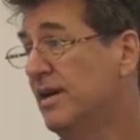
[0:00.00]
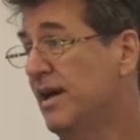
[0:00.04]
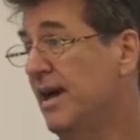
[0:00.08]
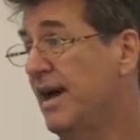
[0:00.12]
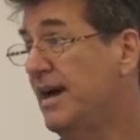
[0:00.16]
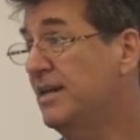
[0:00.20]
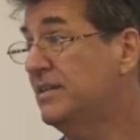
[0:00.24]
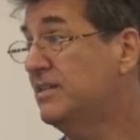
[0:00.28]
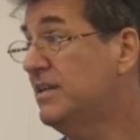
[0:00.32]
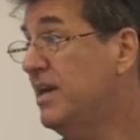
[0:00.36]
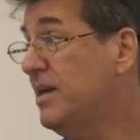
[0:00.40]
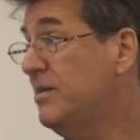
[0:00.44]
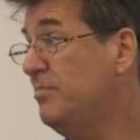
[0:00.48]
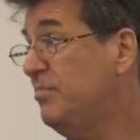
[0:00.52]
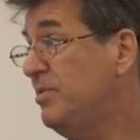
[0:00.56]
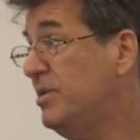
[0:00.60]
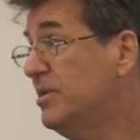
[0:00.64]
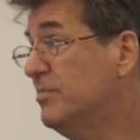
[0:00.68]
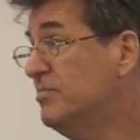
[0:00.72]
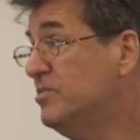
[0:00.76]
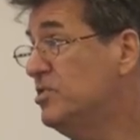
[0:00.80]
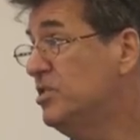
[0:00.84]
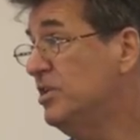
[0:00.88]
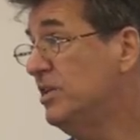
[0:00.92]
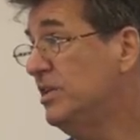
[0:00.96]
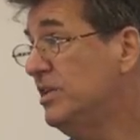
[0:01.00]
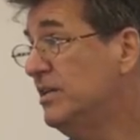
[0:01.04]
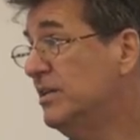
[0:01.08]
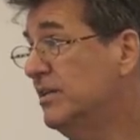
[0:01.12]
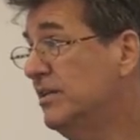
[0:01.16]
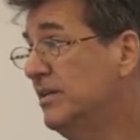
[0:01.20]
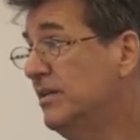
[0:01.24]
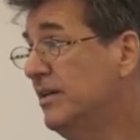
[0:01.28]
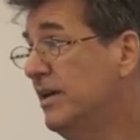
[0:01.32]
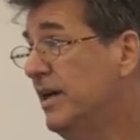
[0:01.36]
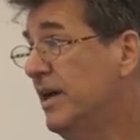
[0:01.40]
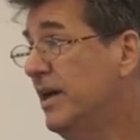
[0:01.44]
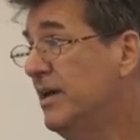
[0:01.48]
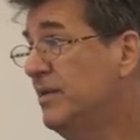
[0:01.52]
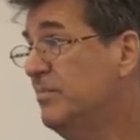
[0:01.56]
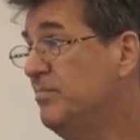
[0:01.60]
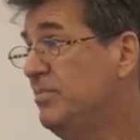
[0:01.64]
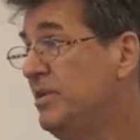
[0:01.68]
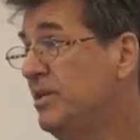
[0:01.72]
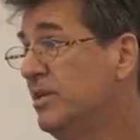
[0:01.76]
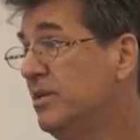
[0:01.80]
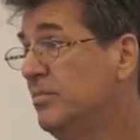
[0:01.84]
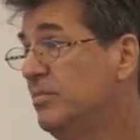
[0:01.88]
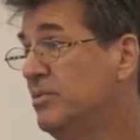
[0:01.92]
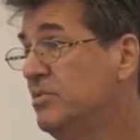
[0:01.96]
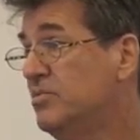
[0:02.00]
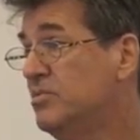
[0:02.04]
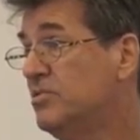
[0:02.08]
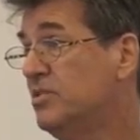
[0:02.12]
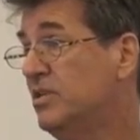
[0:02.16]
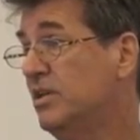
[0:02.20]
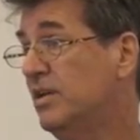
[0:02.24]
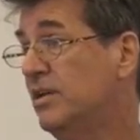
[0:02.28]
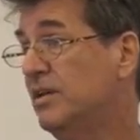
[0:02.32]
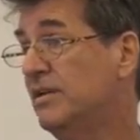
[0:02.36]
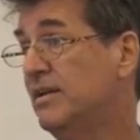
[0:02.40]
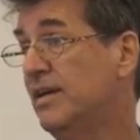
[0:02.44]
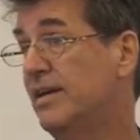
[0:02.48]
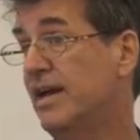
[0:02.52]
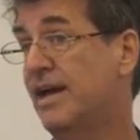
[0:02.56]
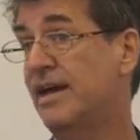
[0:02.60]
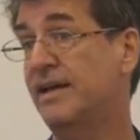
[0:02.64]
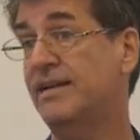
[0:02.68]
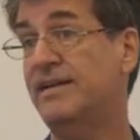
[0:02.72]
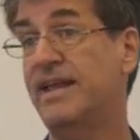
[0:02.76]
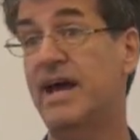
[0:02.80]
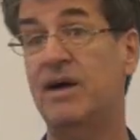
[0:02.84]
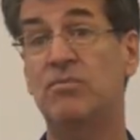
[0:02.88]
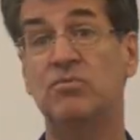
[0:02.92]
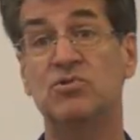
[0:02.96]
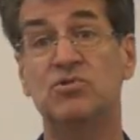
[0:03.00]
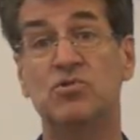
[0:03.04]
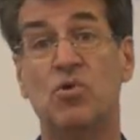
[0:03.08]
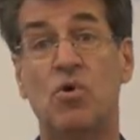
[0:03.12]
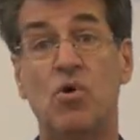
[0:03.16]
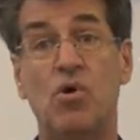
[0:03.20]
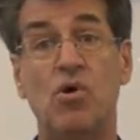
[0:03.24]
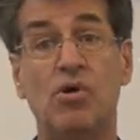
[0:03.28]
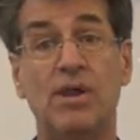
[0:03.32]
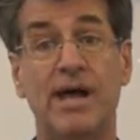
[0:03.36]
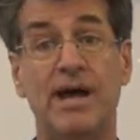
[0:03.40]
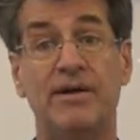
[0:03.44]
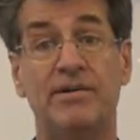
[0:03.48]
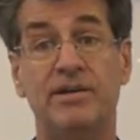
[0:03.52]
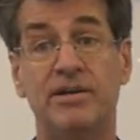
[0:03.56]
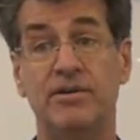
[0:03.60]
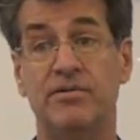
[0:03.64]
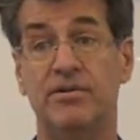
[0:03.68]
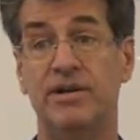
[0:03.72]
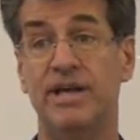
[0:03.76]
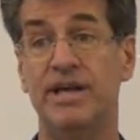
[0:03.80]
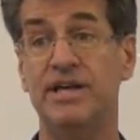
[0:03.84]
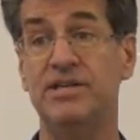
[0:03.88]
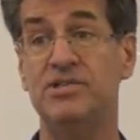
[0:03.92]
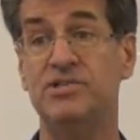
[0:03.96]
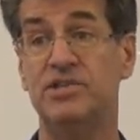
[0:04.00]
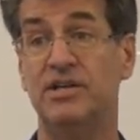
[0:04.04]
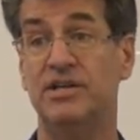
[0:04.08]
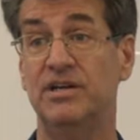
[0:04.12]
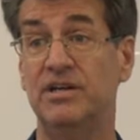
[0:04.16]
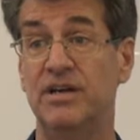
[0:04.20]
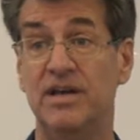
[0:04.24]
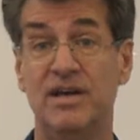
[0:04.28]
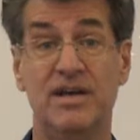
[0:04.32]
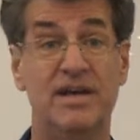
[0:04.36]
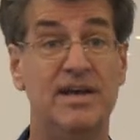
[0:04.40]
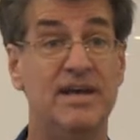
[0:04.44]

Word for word: at KPMG and PwC. And that was all out here in Asia.